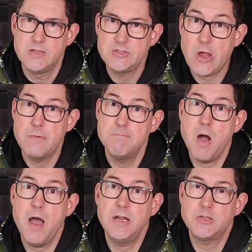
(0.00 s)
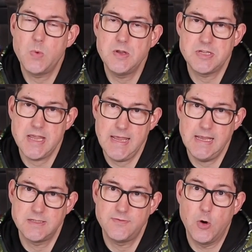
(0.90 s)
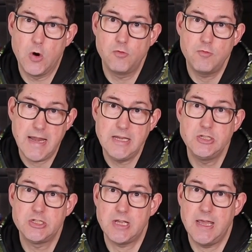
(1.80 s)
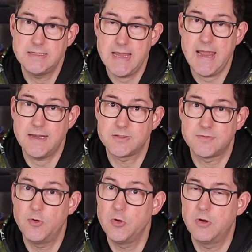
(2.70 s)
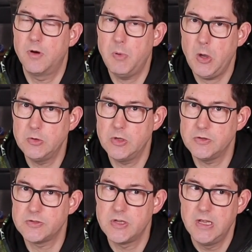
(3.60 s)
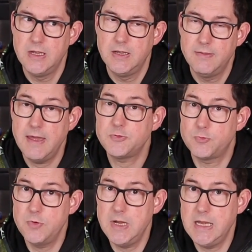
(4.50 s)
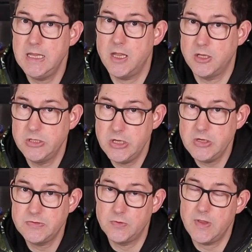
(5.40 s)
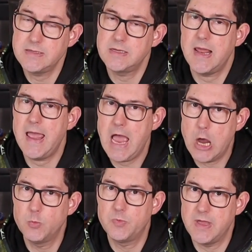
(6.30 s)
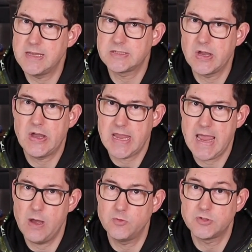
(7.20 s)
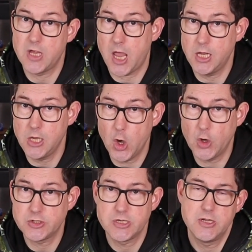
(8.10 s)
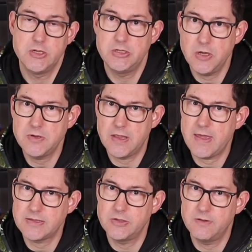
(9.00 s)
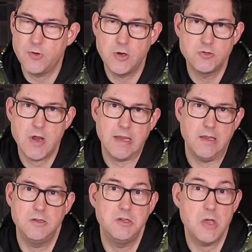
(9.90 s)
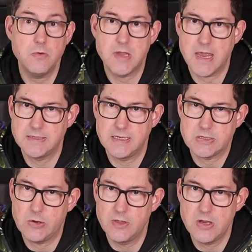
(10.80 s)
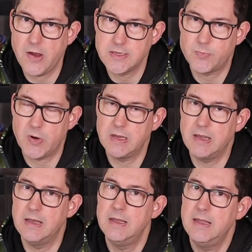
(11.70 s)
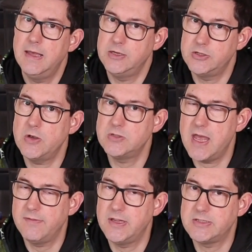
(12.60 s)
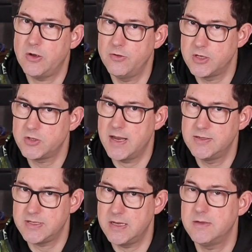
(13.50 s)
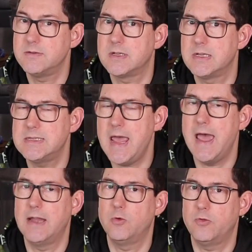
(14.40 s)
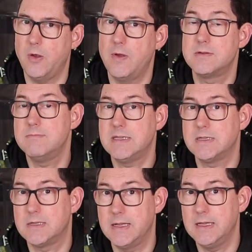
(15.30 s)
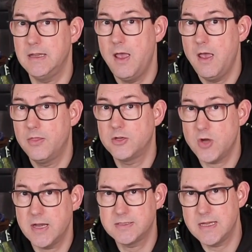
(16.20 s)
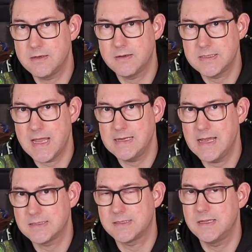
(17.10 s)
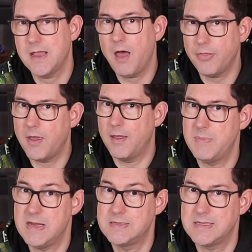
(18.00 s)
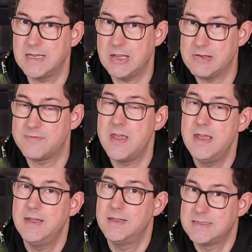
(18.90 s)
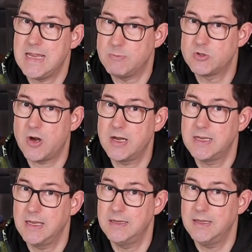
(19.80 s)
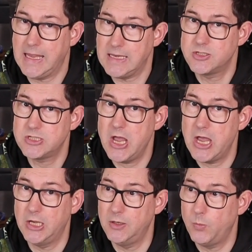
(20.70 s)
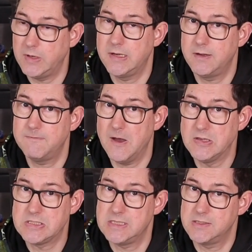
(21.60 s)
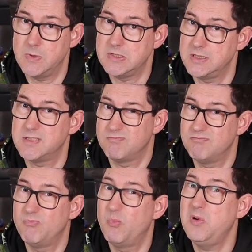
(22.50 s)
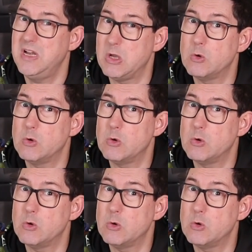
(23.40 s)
So, -1 to hit for ranged attacks for your opponent. That's really useful. That's going to help this guy out a lot. You don't get that on the Void Dragon, you don't get it on the Nightbringer, and you don't have it on the Transcendent Catan, although admittedly the Transcendent Catan has the other ability of deep striking each turn when it advances, which is pretty